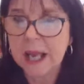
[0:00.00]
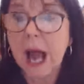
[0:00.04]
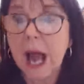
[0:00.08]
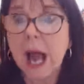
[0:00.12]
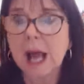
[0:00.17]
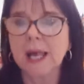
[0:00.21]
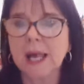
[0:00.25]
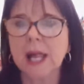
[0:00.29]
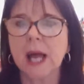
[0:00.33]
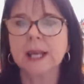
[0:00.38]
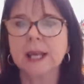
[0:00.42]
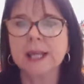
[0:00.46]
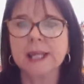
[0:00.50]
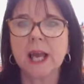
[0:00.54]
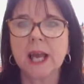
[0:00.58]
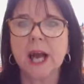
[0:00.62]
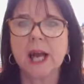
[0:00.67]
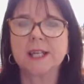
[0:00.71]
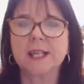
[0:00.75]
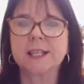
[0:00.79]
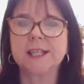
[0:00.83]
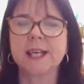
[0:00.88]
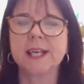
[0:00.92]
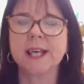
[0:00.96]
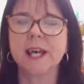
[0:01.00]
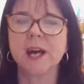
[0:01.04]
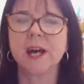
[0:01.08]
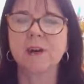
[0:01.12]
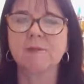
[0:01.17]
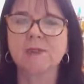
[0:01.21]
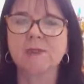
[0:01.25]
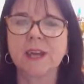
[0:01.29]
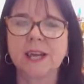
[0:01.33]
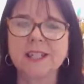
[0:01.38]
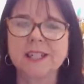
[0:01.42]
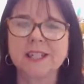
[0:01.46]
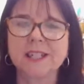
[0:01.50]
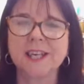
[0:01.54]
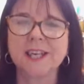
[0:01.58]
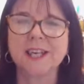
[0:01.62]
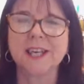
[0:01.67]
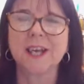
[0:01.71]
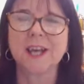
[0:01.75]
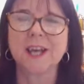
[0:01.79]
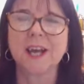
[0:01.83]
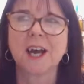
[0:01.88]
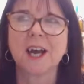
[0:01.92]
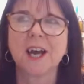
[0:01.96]
I like the idea of
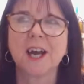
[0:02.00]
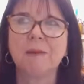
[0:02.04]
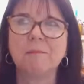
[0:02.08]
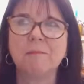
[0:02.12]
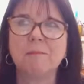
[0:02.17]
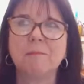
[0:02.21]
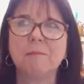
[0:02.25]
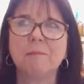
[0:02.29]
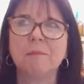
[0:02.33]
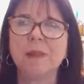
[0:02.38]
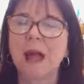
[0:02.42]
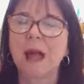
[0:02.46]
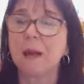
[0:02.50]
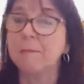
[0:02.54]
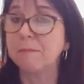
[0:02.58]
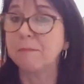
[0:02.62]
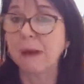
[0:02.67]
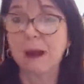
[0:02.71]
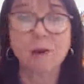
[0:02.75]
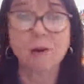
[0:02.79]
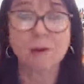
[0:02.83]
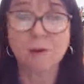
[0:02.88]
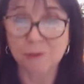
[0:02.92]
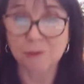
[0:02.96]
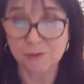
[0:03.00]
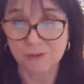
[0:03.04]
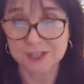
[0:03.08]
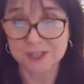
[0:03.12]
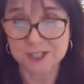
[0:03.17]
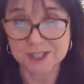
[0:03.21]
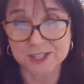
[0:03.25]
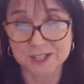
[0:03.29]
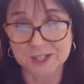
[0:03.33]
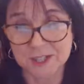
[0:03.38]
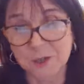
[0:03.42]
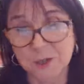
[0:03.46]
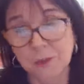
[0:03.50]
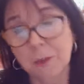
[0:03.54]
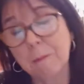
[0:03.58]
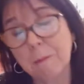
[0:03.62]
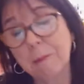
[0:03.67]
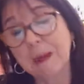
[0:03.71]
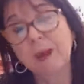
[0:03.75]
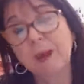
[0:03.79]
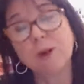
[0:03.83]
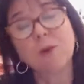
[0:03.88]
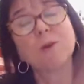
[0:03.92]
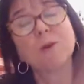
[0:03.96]
getting, like Beryl, for instance, to a
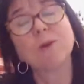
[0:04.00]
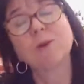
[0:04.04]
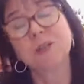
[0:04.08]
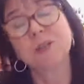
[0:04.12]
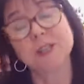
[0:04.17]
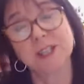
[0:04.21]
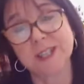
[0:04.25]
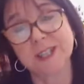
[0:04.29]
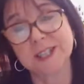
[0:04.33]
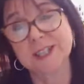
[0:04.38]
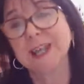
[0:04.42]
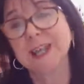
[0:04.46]
bigger audience.